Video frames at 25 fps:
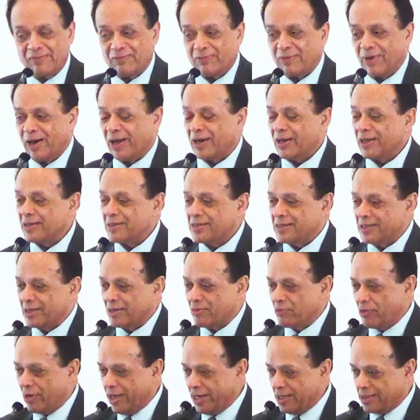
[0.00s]
Maharaj
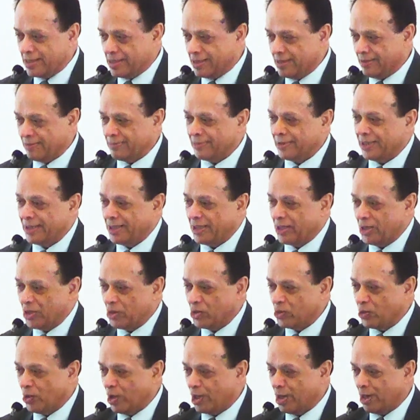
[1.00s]
said, wait,
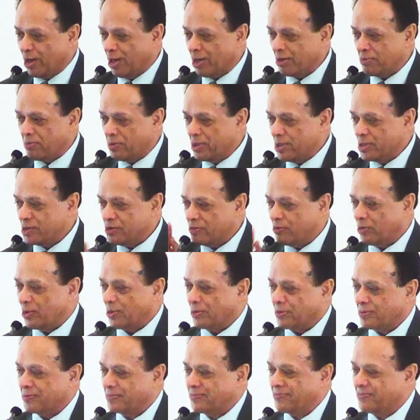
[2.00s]
you are not
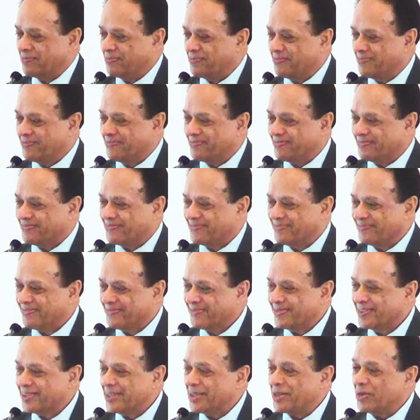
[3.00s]
peaceful.
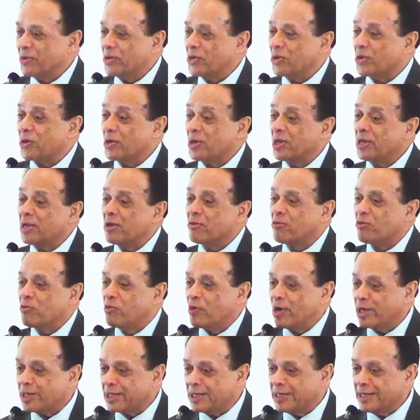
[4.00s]
You are only a
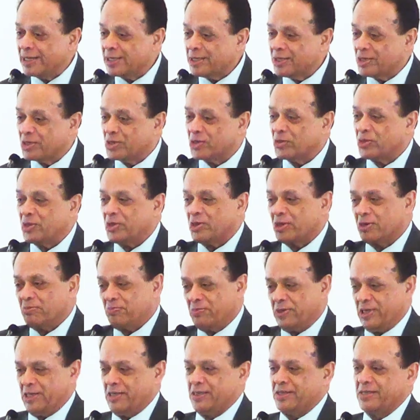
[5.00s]
witness to
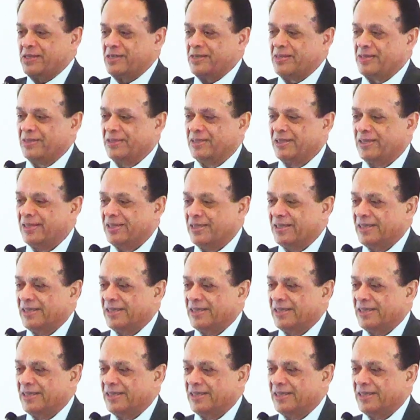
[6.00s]
your peace.